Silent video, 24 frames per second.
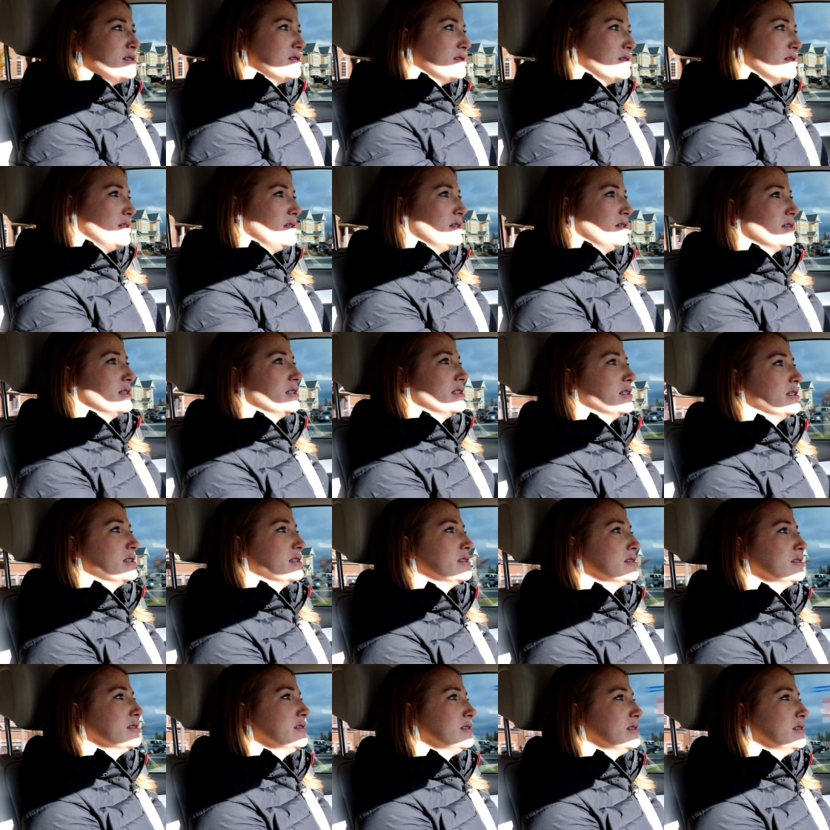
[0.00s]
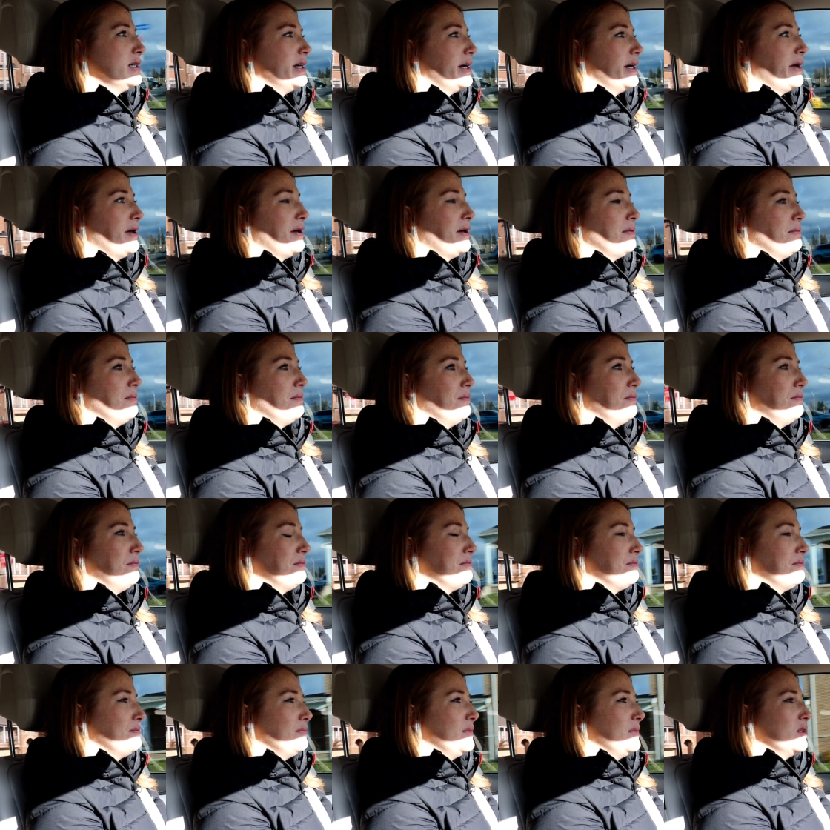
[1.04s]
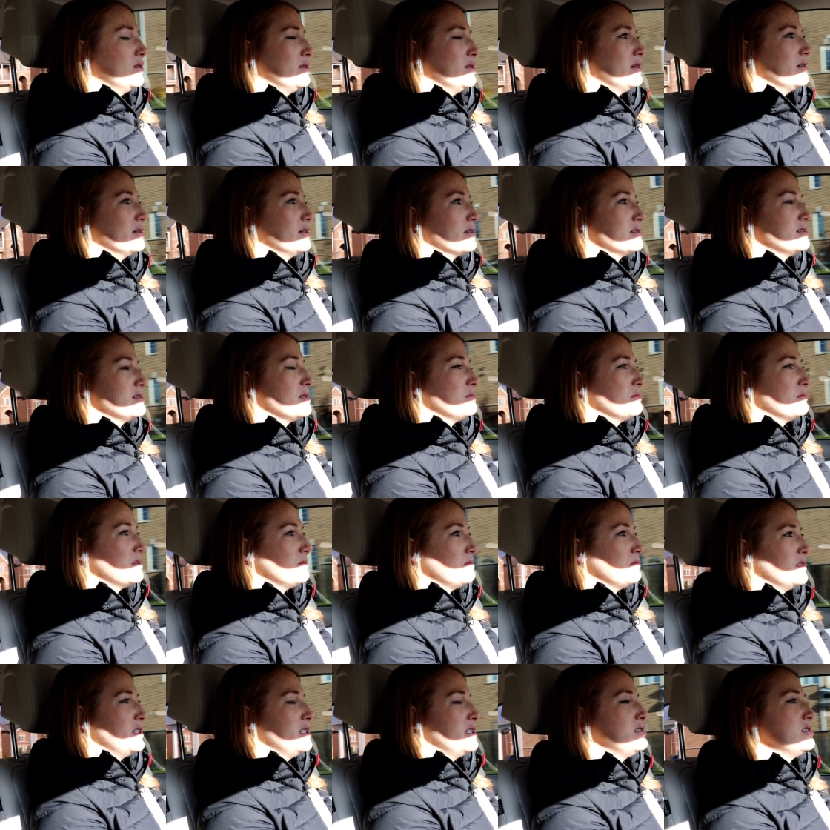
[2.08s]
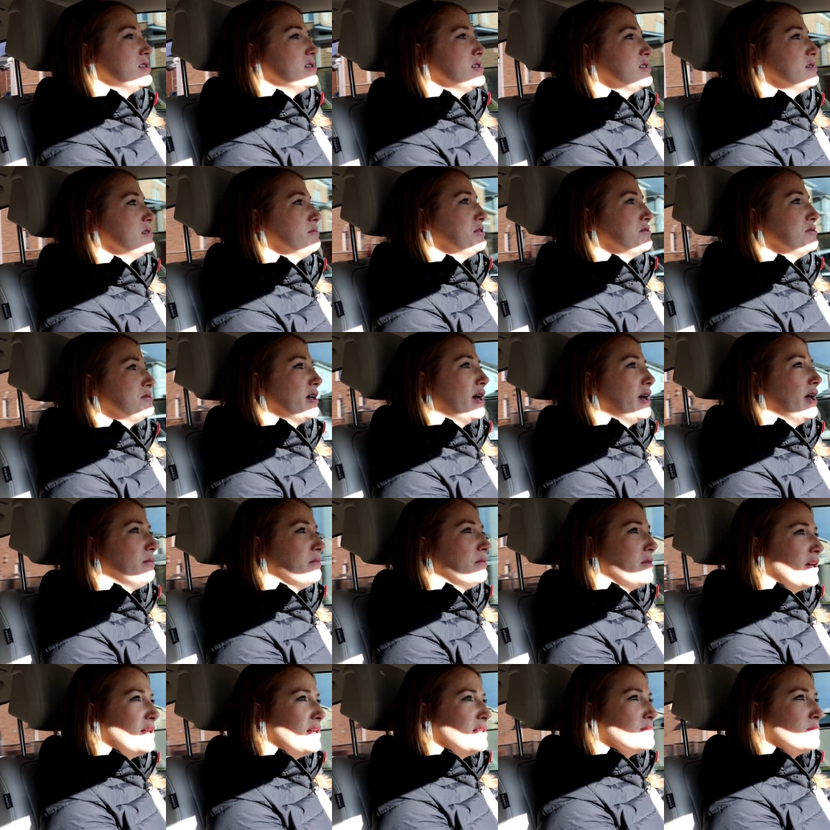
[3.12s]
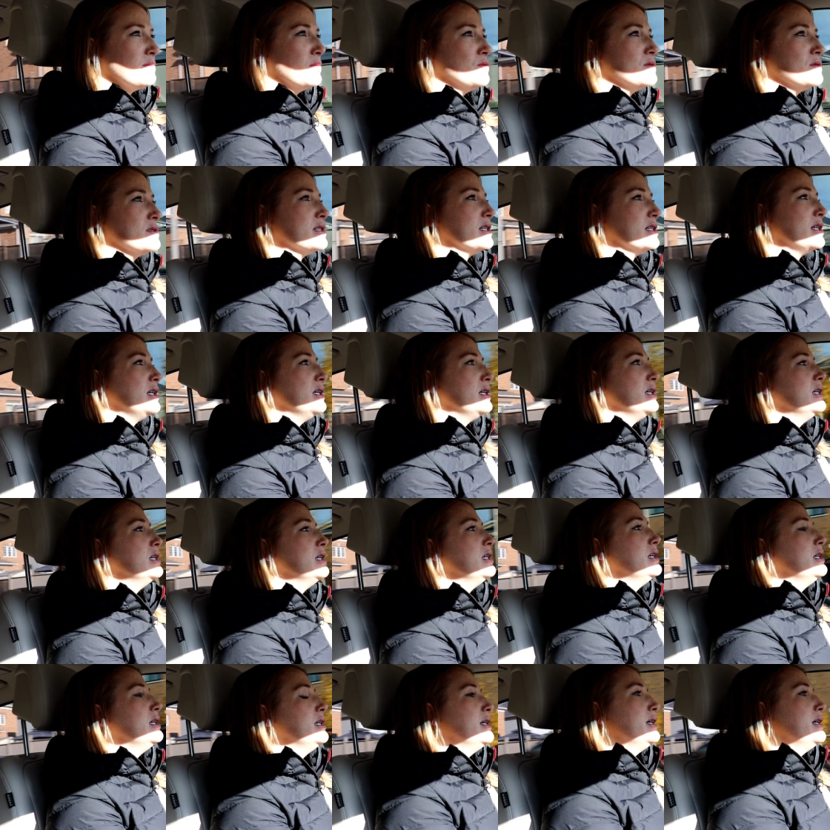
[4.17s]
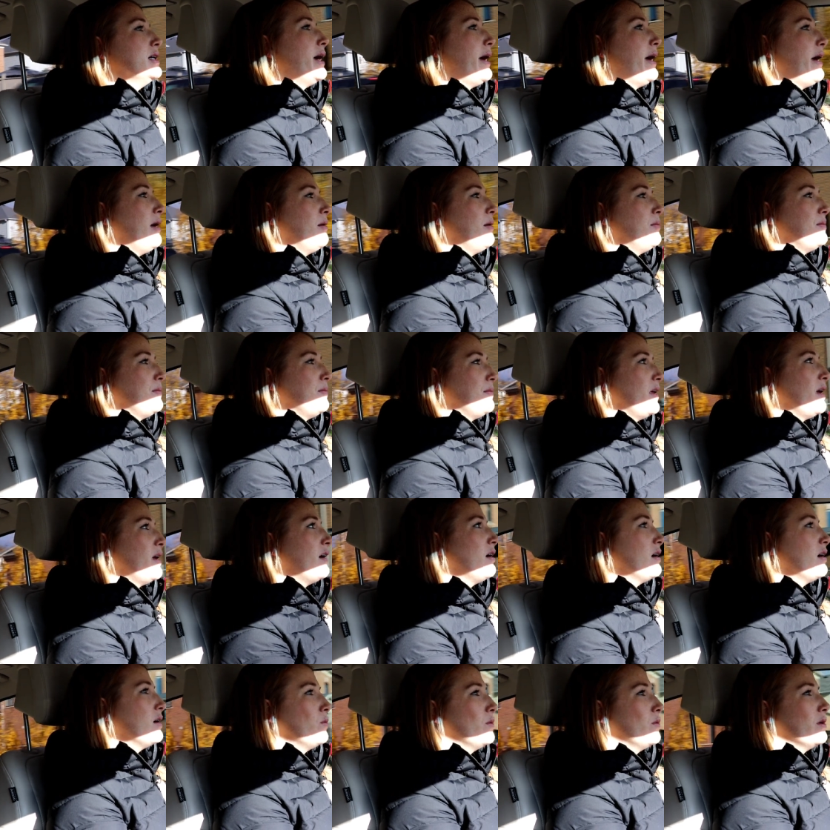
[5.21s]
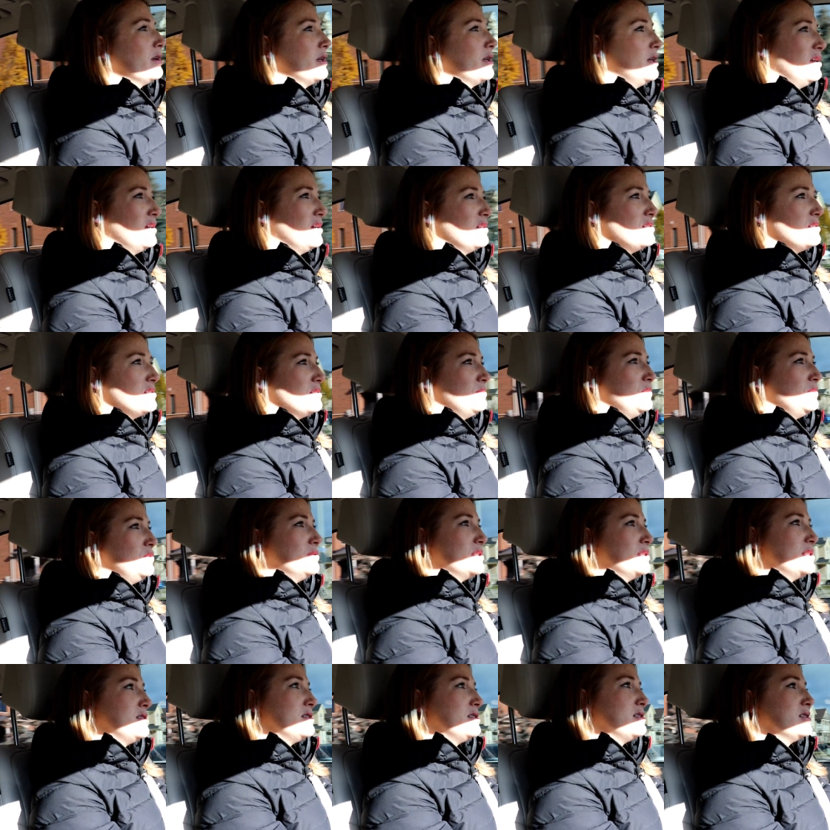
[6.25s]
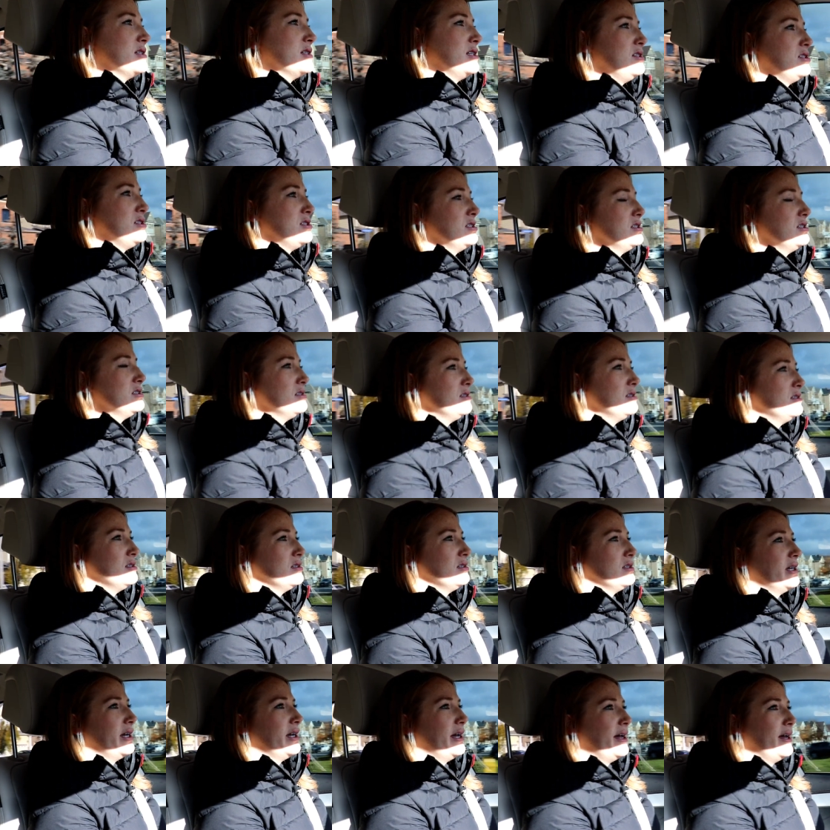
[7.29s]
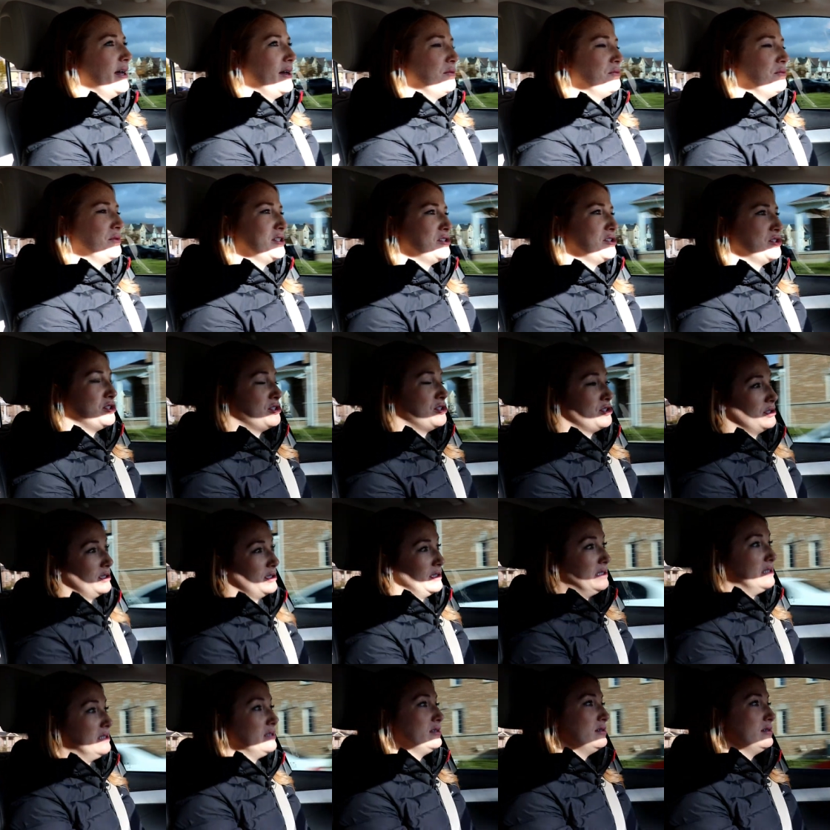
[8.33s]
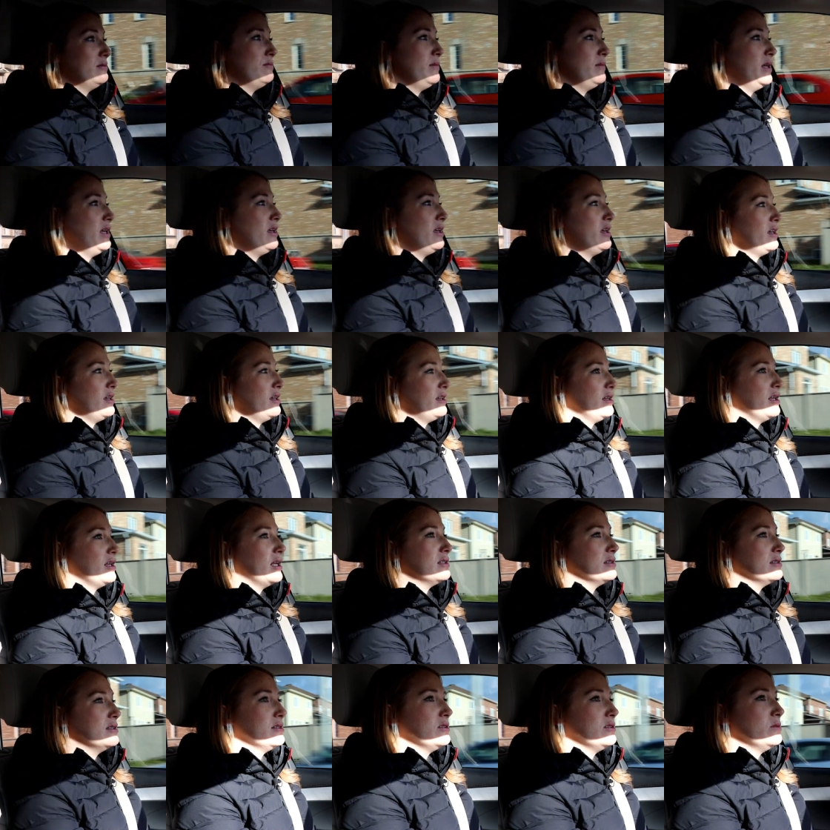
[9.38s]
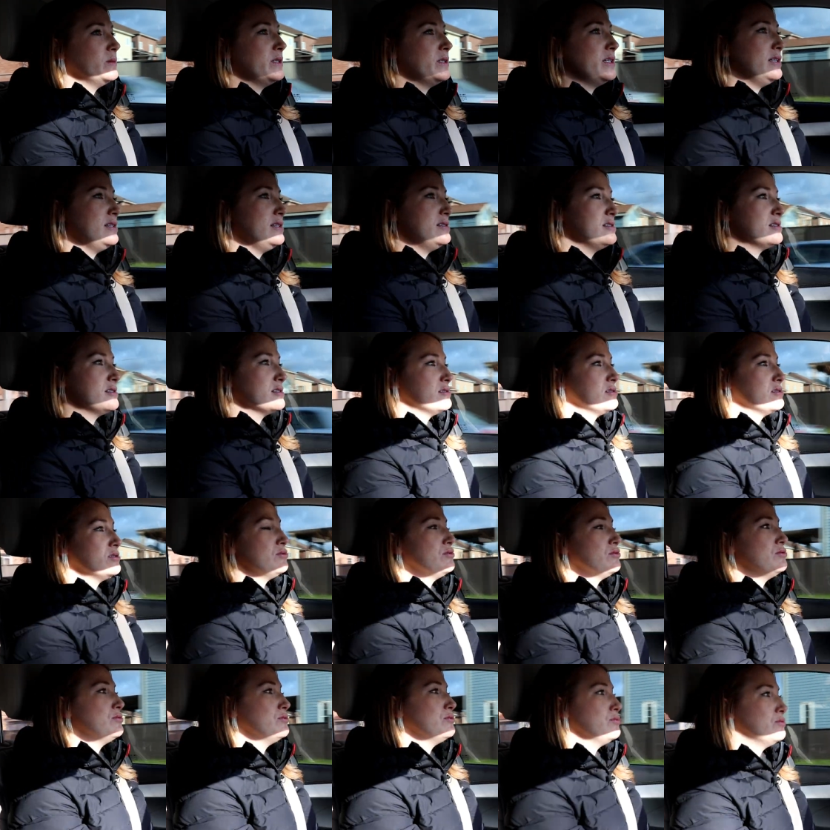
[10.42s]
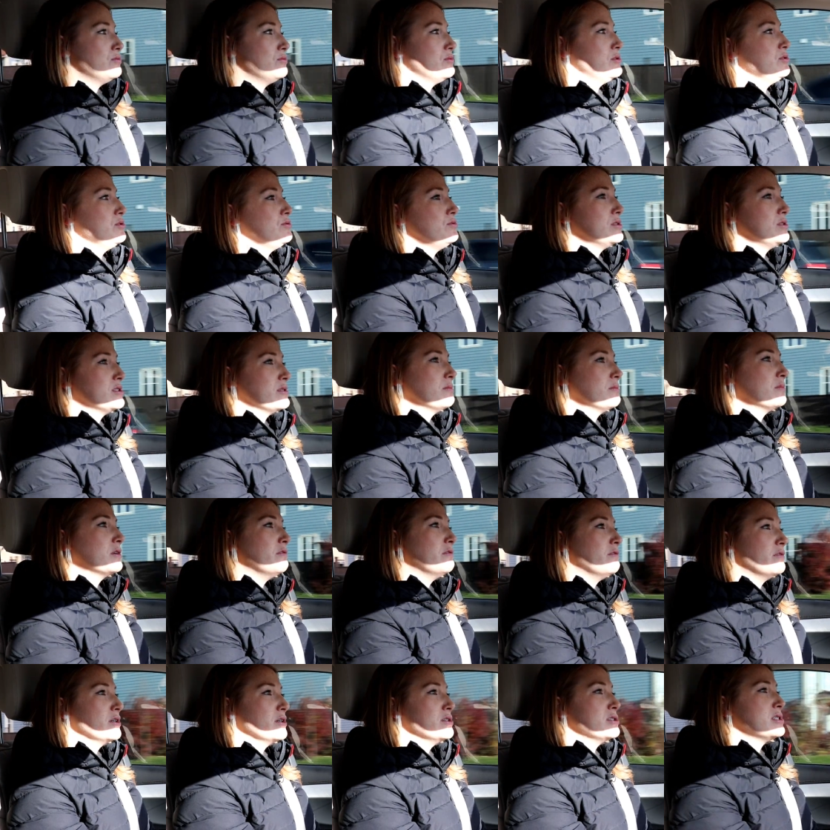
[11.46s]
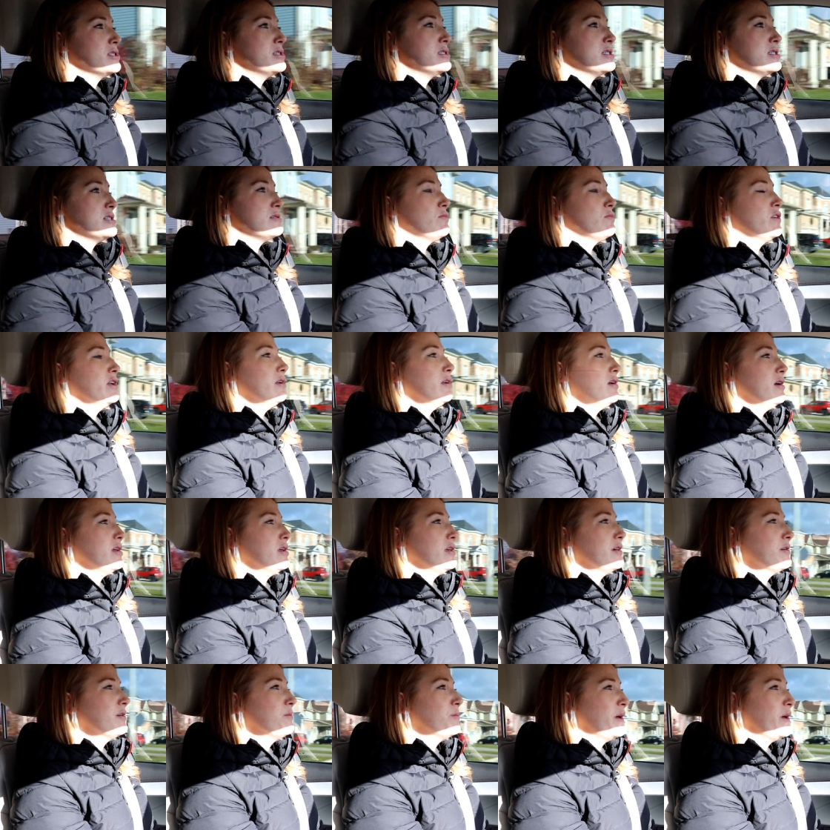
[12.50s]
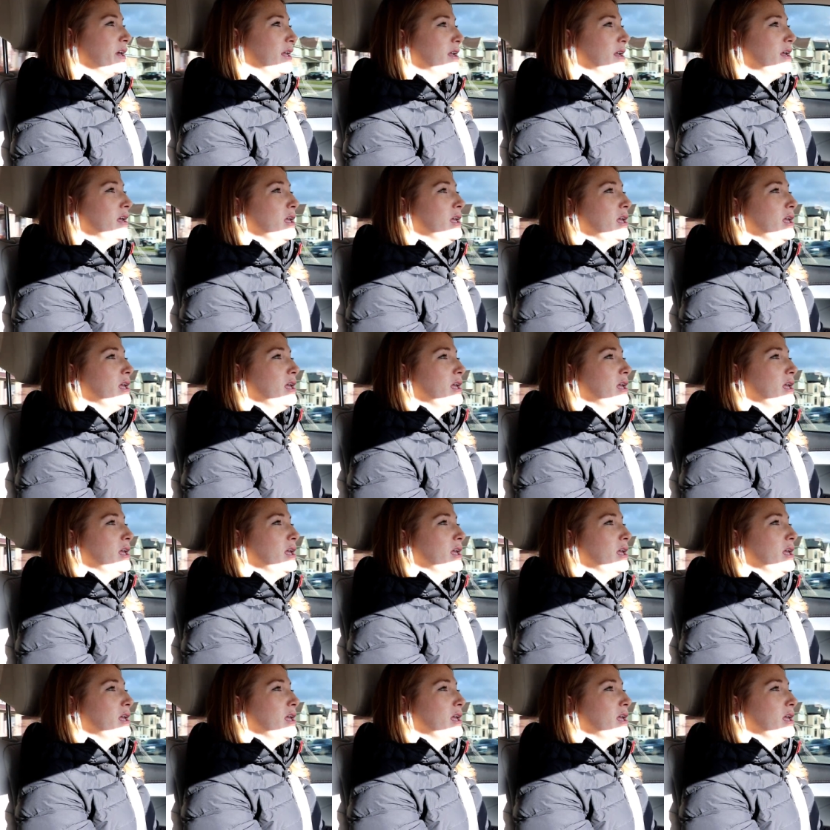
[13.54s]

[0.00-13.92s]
you'll hear um, you'll hear some complaints just about timelines mostly. Um, they are working on some new legislation, uh, which should make it a little bit easier to do some conversions and whatnot here. But